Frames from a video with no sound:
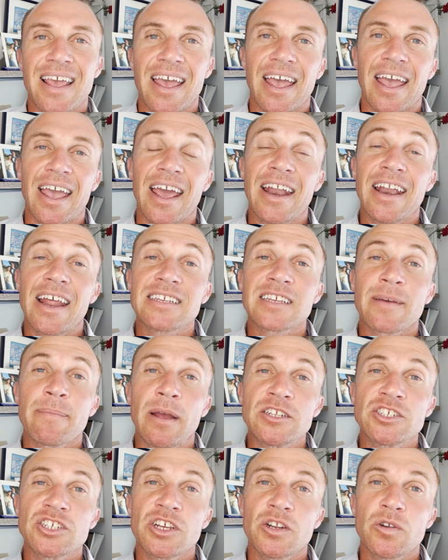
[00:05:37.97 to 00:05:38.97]
And as I
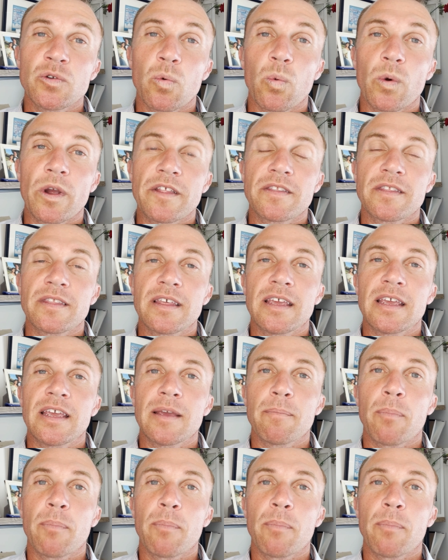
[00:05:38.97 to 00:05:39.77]
mentioned with the